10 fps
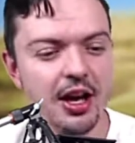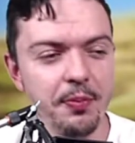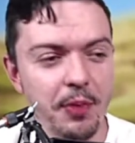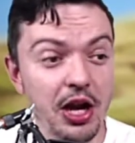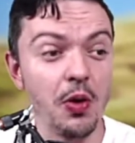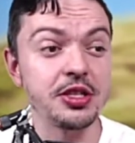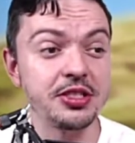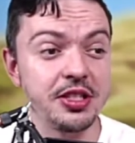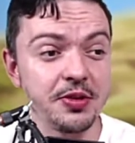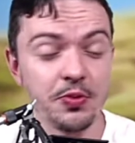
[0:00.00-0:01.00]
But you know
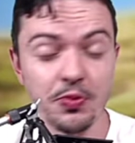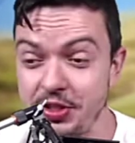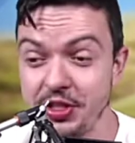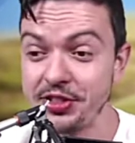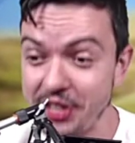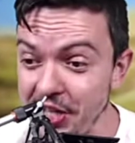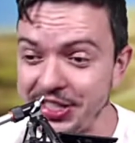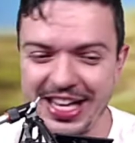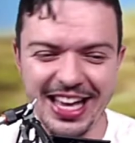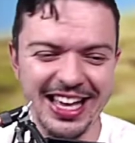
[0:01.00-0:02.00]
what's still sucks?
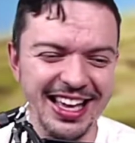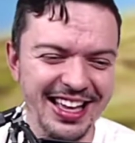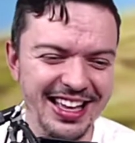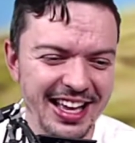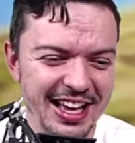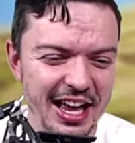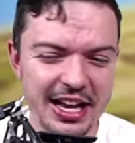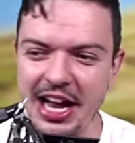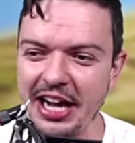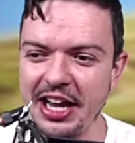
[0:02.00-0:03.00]

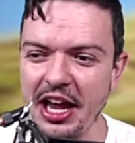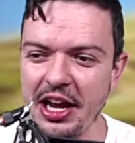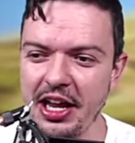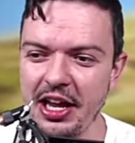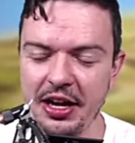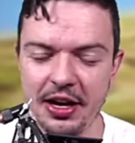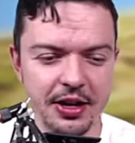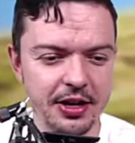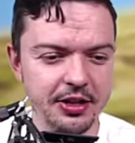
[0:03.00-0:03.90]
Not getting the